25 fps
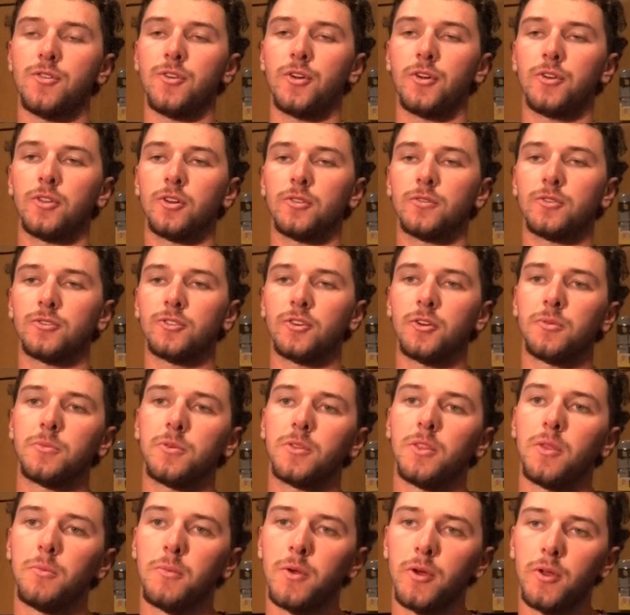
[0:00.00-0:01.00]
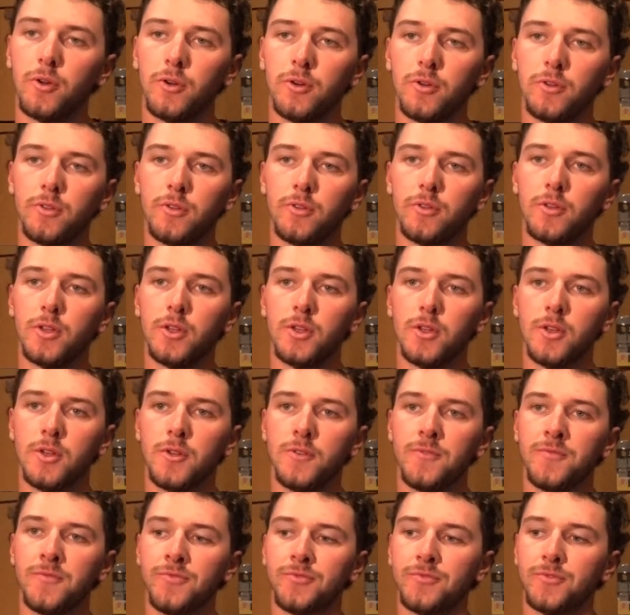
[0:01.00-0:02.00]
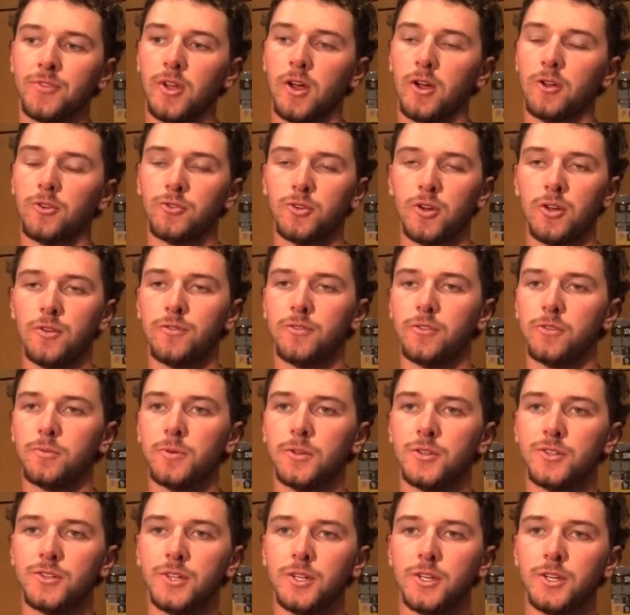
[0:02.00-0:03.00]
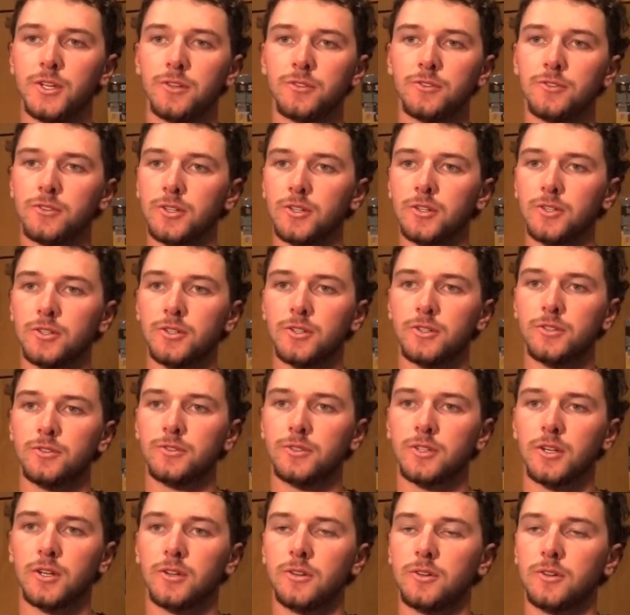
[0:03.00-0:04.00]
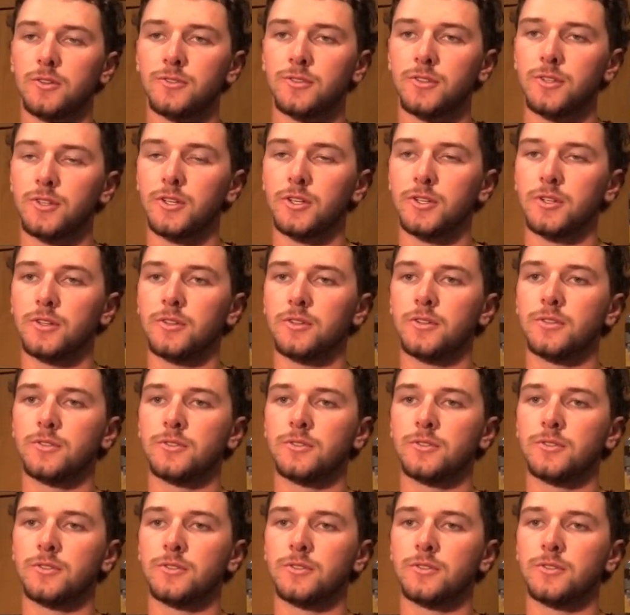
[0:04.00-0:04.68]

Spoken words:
in there and look for something in the middle. And I was ready for his pitch to hit, so that was kind of what I was thinking.